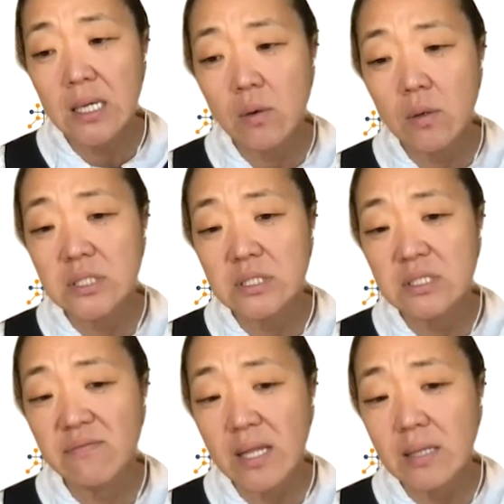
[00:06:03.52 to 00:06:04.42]
in order to
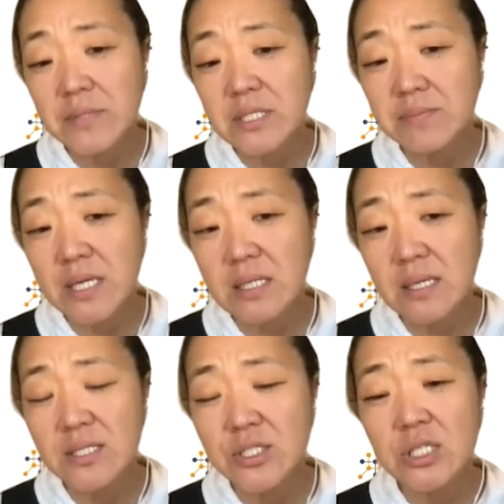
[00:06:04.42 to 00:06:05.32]
develop this
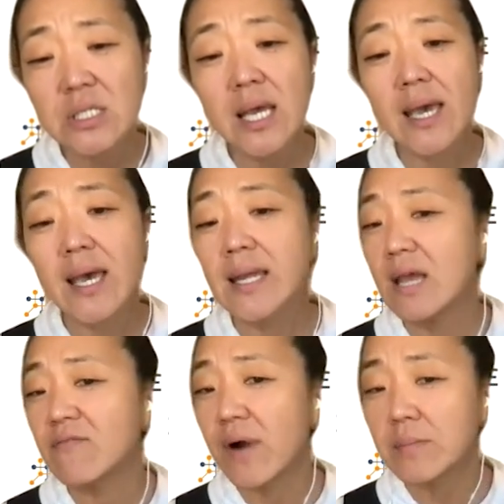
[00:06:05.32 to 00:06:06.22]
medication, and
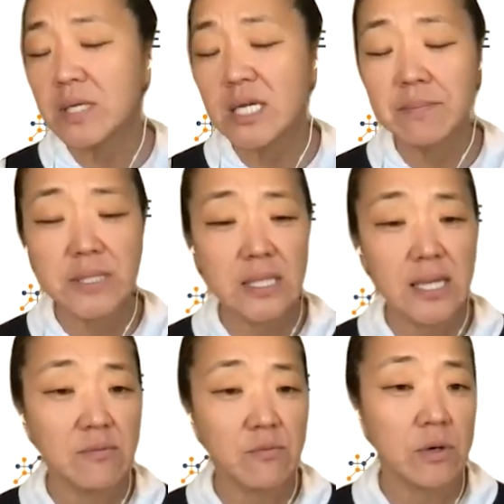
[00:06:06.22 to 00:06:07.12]
a pharma company
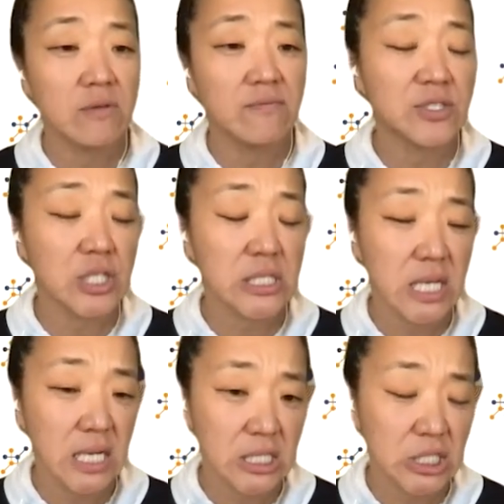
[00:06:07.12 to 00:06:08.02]
that it will eventually
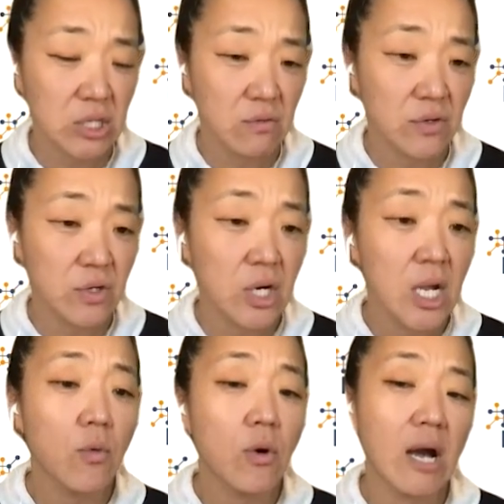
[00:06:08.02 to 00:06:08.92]
take us over
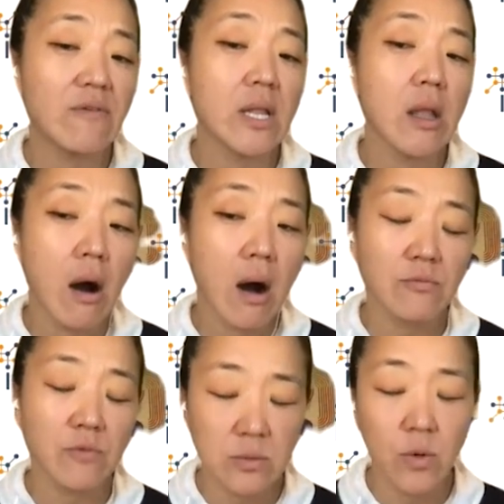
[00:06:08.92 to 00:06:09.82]
will have a
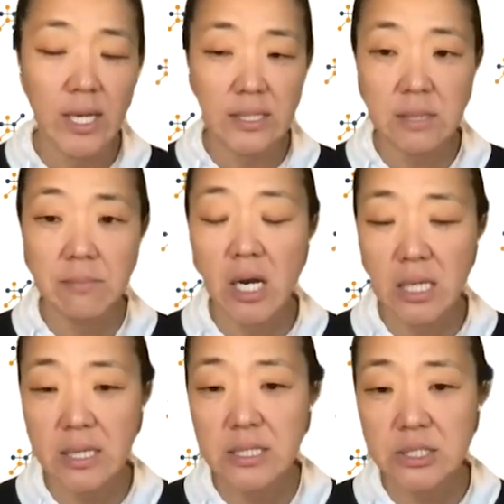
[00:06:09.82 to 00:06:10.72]
long runway to
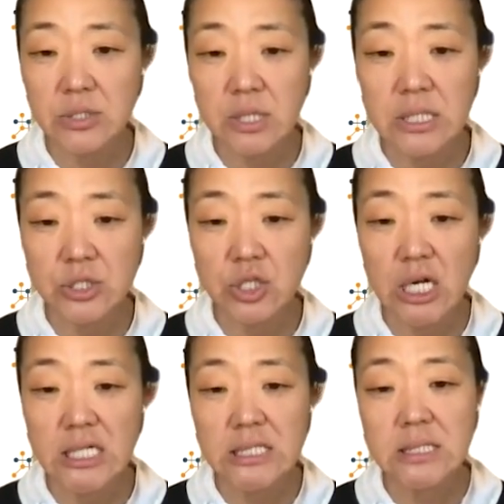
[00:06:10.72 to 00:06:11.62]
market these
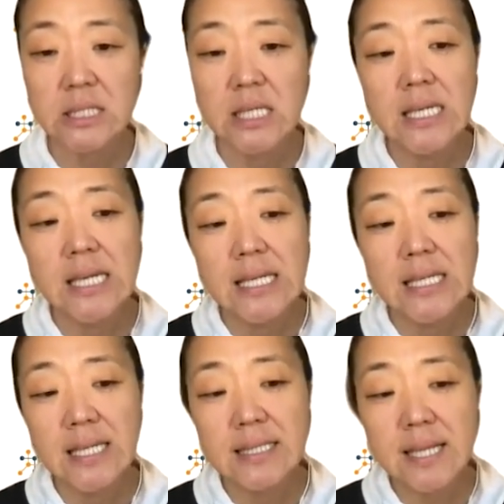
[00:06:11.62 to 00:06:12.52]
drugs.
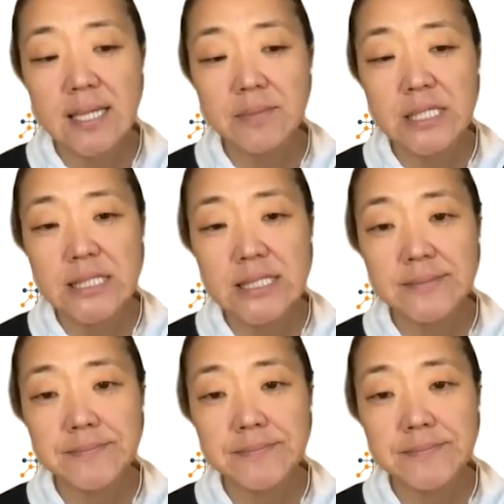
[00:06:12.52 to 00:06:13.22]
Next slide, please.